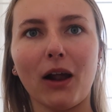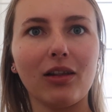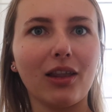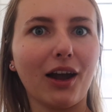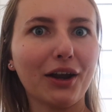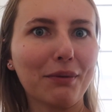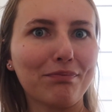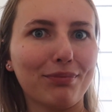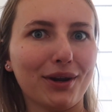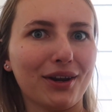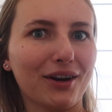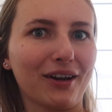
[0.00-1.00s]
Like a
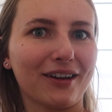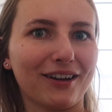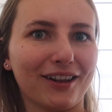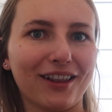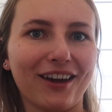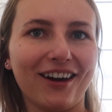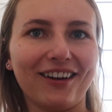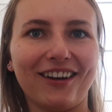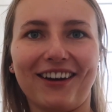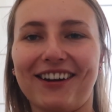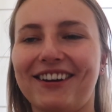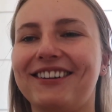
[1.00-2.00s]
pina
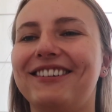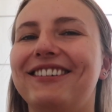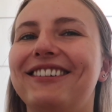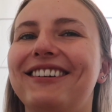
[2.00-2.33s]
colada.